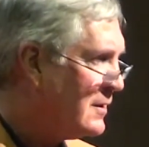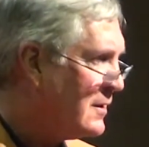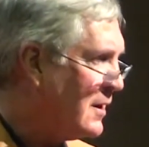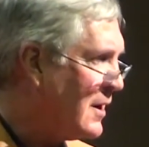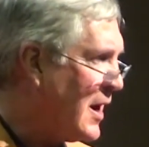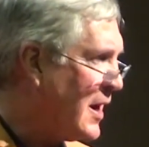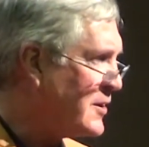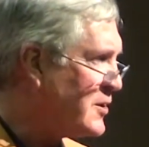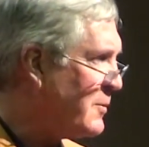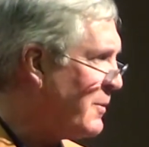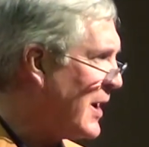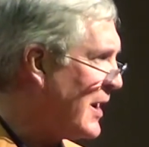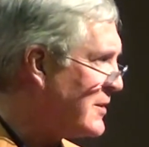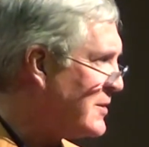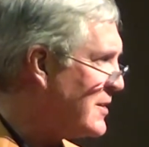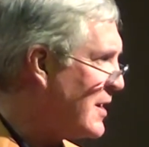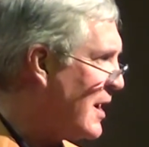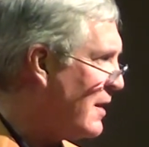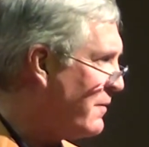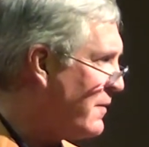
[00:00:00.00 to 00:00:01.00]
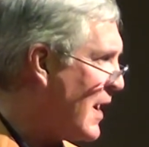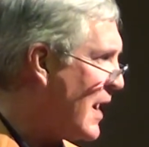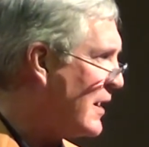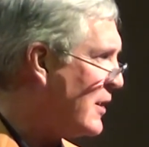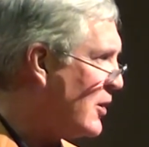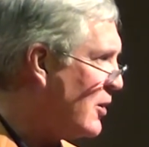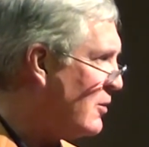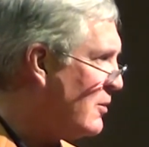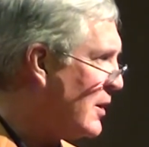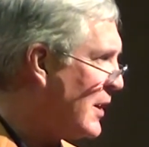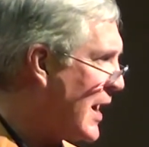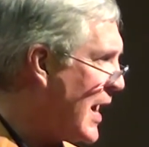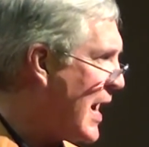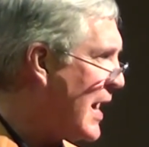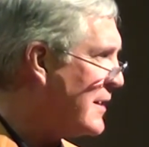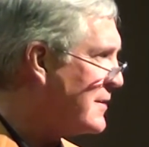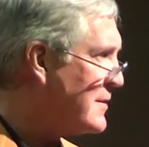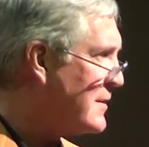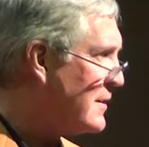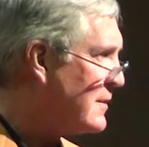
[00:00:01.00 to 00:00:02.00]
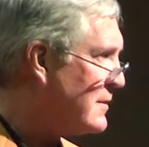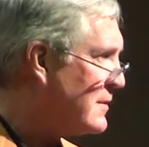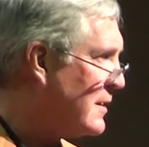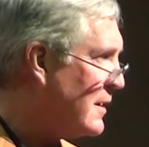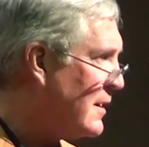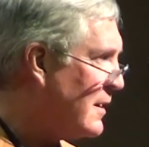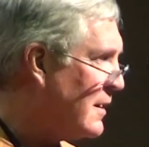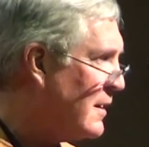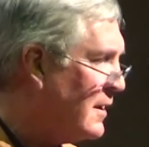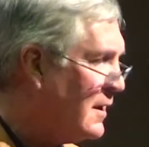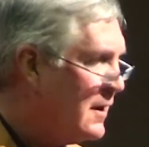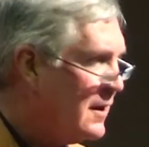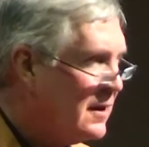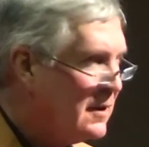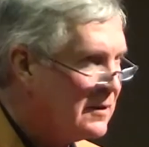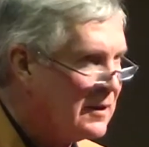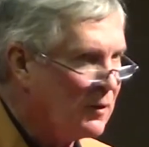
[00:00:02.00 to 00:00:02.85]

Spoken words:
Tonight's about saying thank you to guys that